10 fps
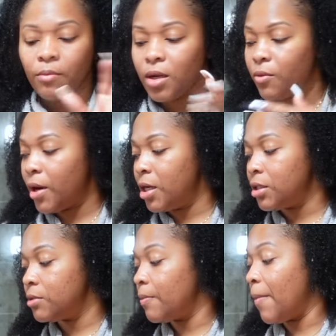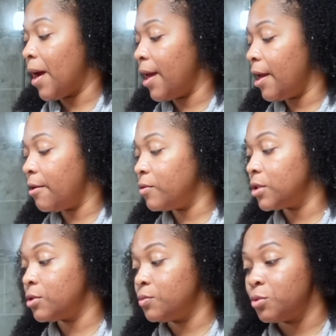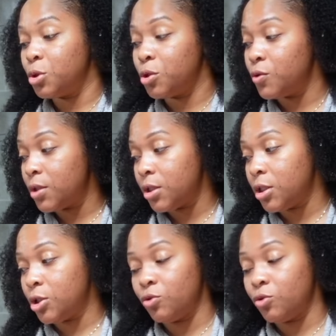but anyways, my hair was super juicy,